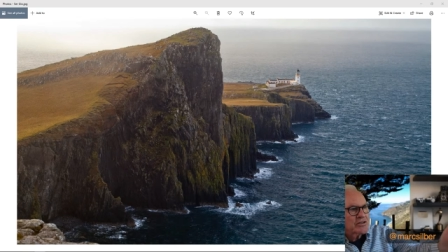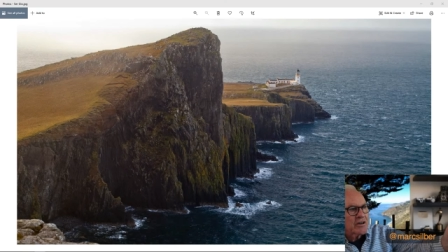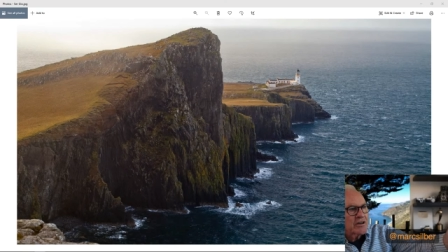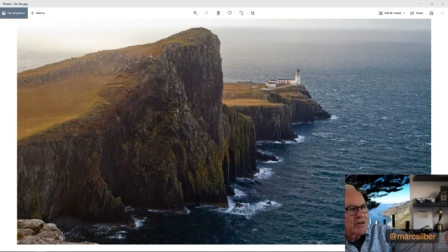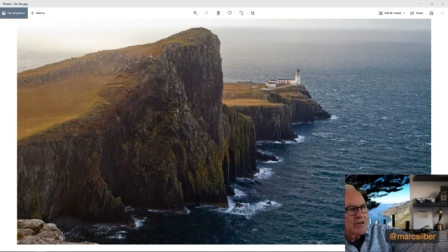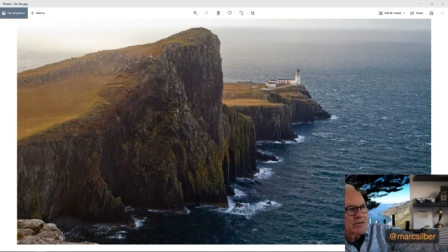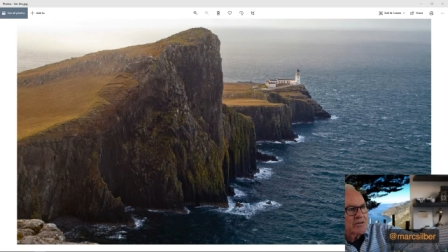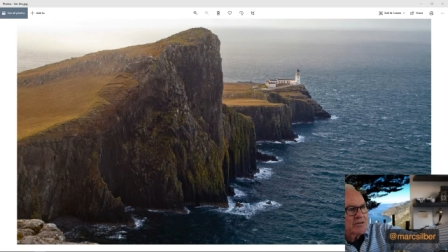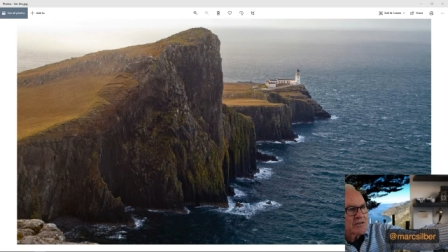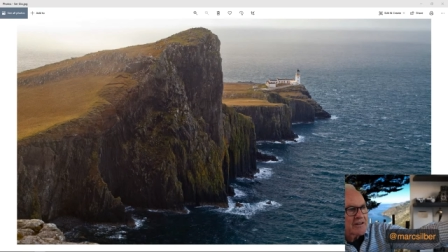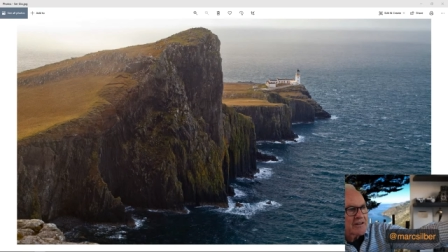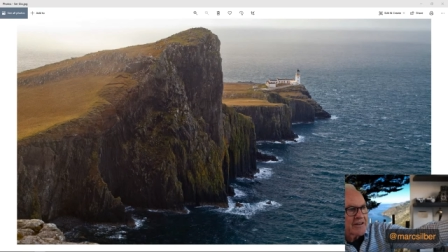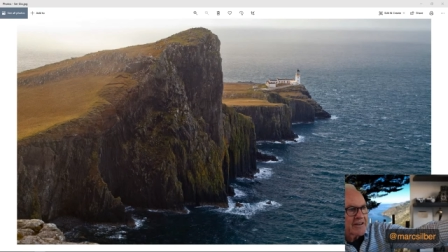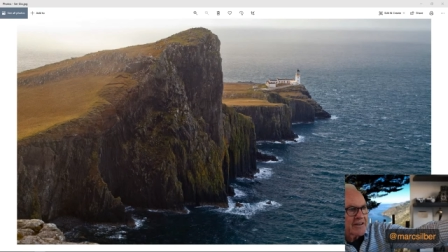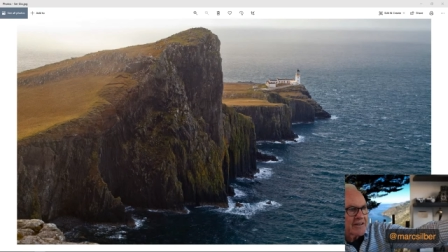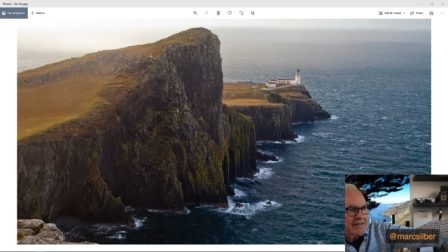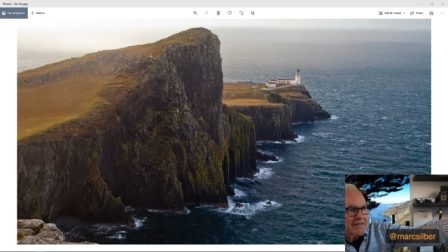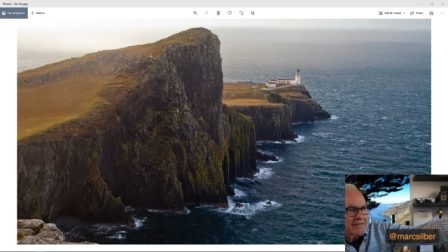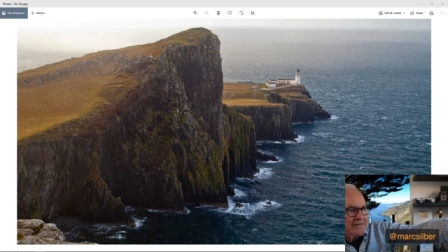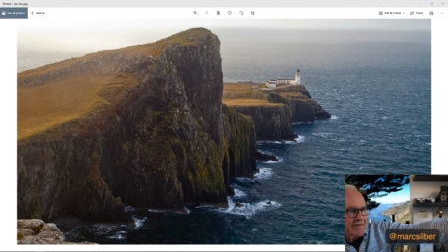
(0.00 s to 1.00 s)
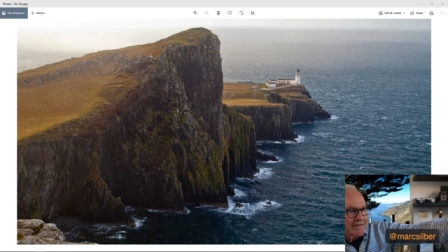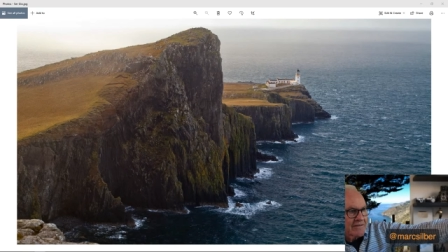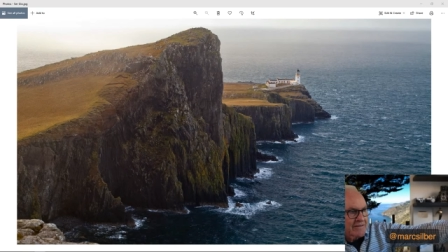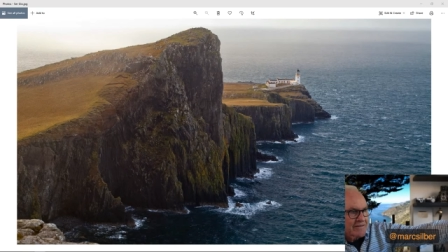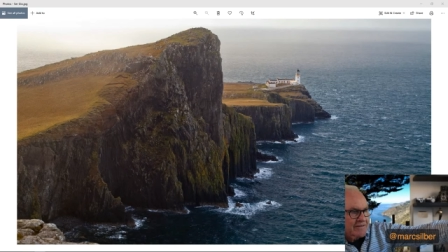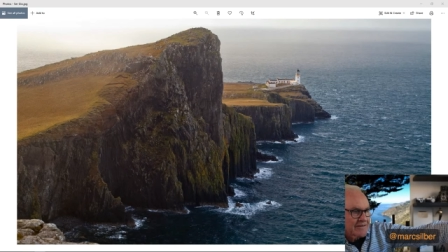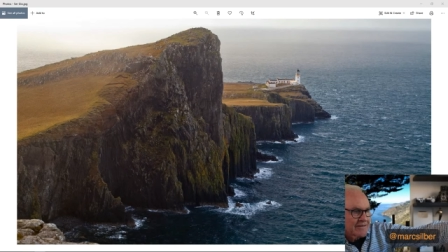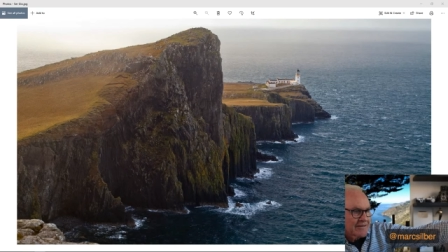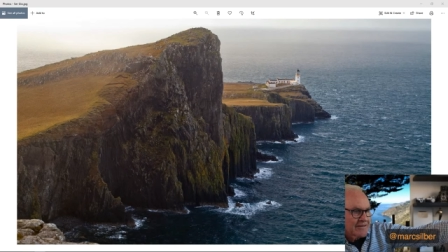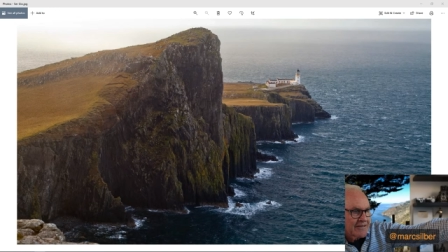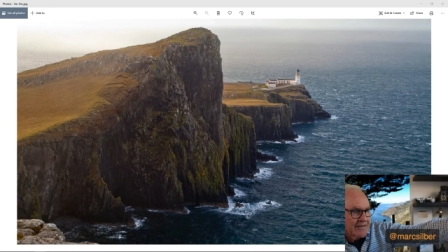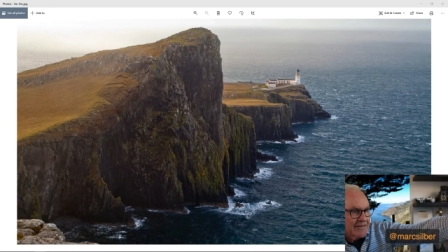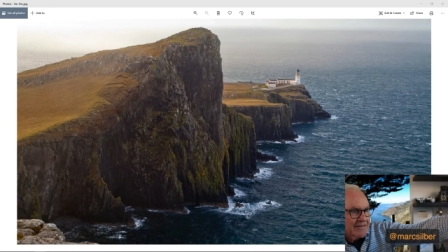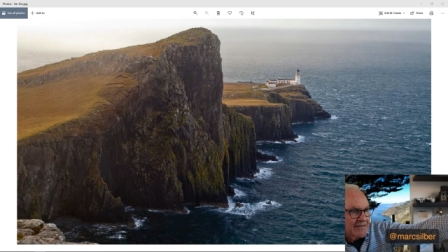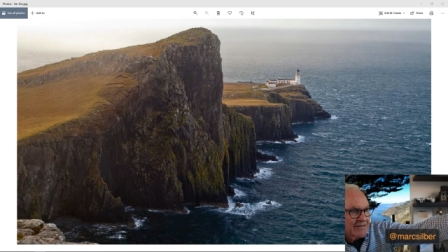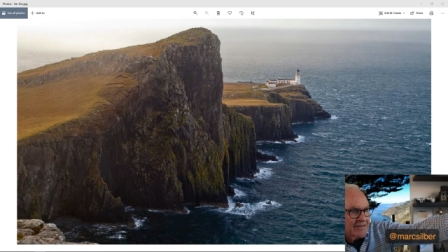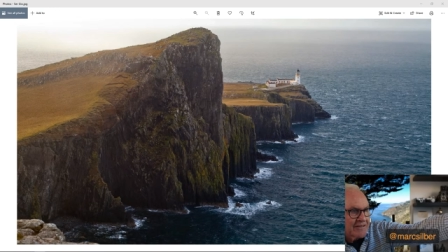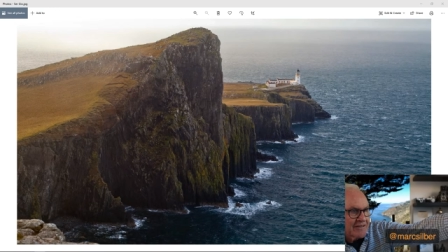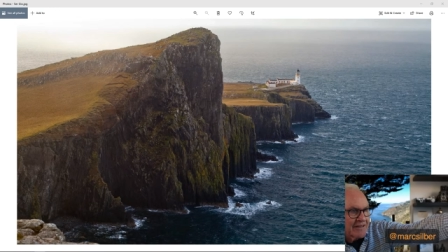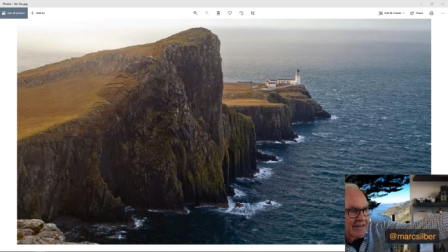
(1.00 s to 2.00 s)
the coastline
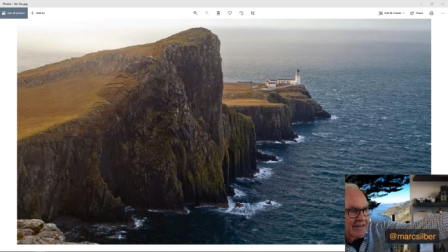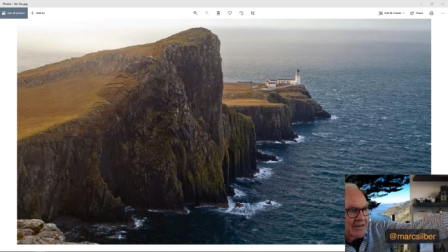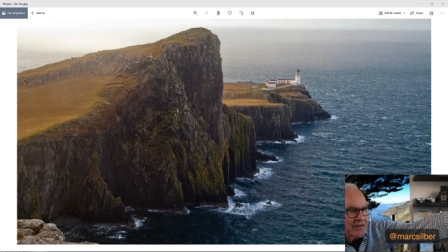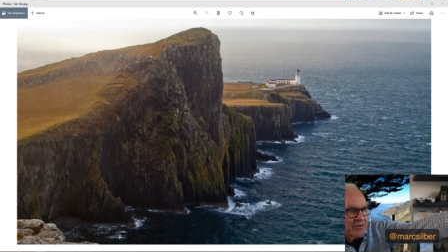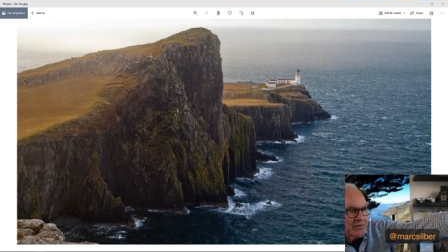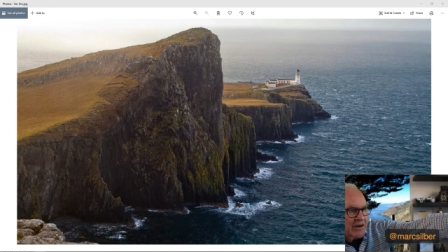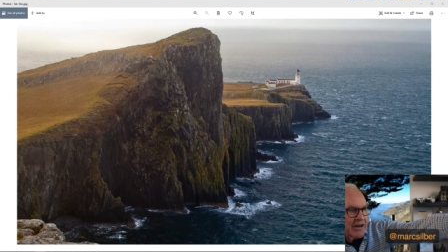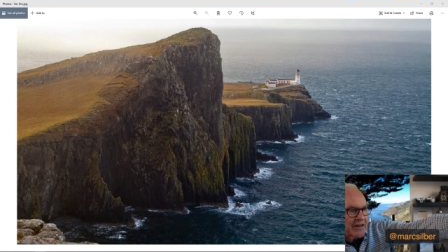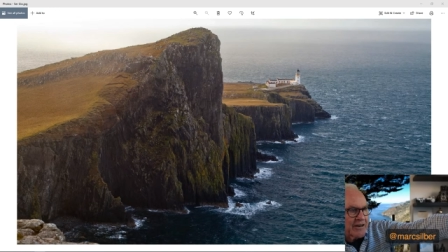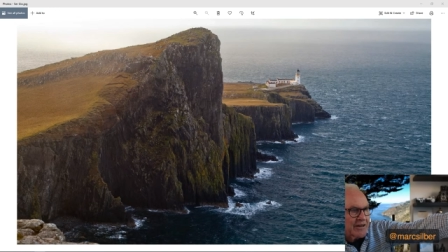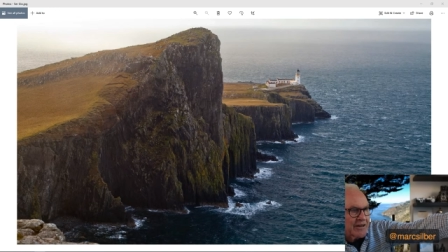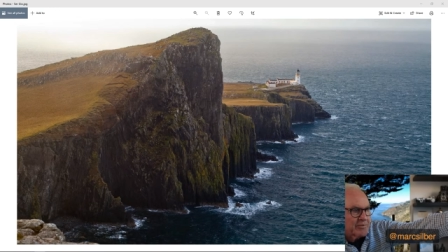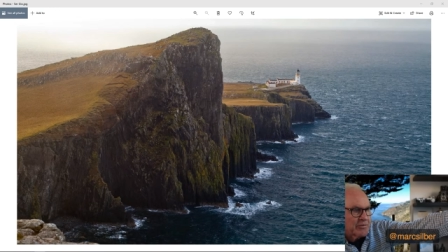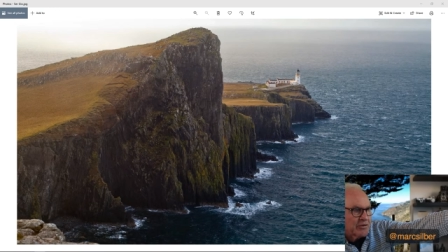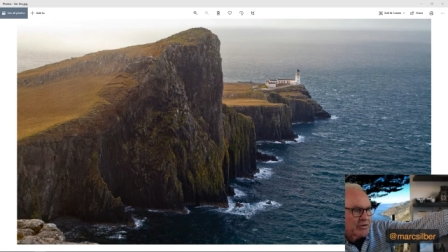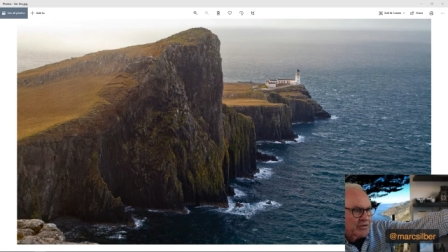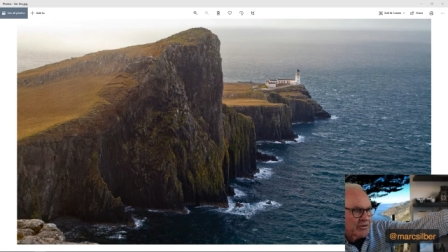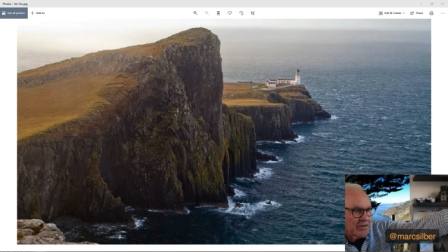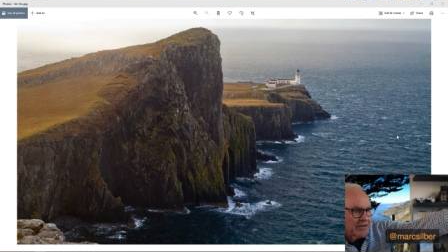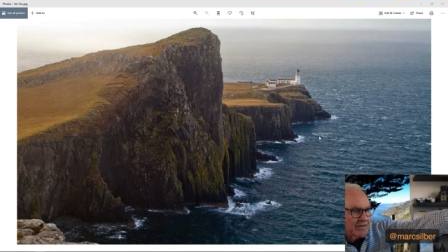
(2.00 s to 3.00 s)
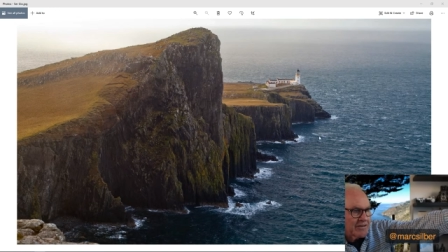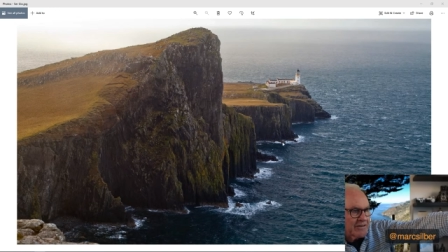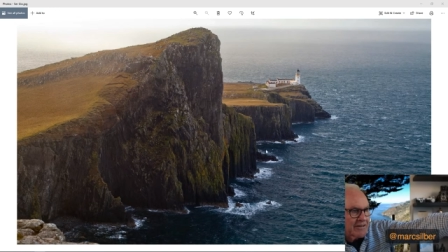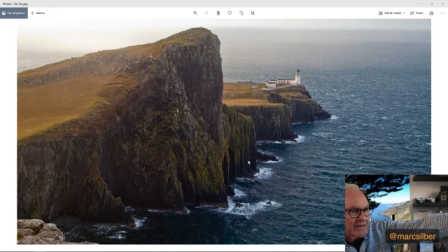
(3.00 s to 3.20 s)
leading right up to it.